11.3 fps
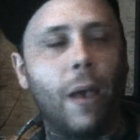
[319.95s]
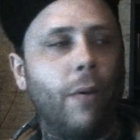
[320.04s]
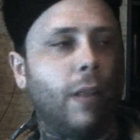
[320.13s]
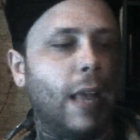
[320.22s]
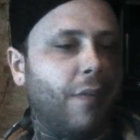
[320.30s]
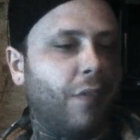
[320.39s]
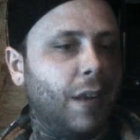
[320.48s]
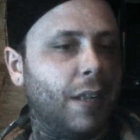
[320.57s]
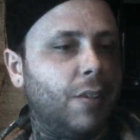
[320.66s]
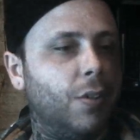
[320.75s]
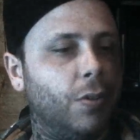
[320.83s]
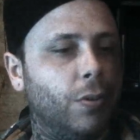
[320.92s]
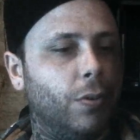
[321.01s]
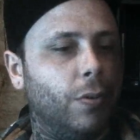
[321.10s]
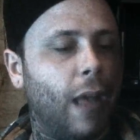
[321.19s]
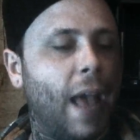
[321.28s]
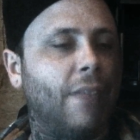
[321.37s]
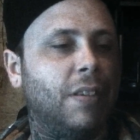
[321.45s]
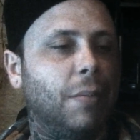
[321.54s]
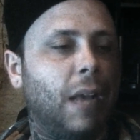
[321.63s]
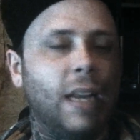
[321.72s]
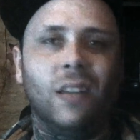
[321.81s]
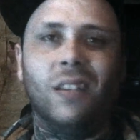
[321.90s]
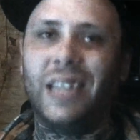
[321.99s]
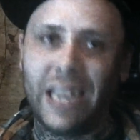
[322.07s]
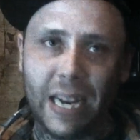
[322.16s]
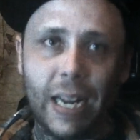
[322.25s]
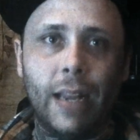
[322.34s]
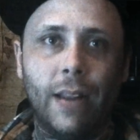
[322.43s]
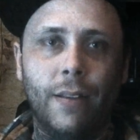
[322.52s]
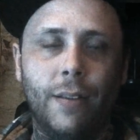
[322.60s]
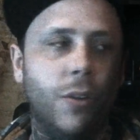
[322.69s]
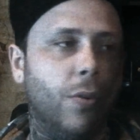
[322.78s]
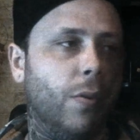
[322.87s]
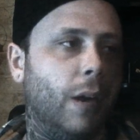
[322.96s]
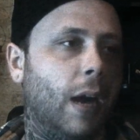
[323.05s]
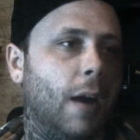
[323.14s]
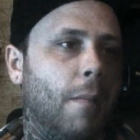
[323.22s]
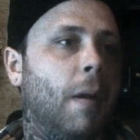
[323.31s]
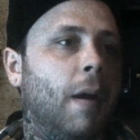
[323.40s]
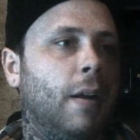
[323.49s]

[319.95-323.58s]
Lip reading: I would like for it to have some kind of lead in to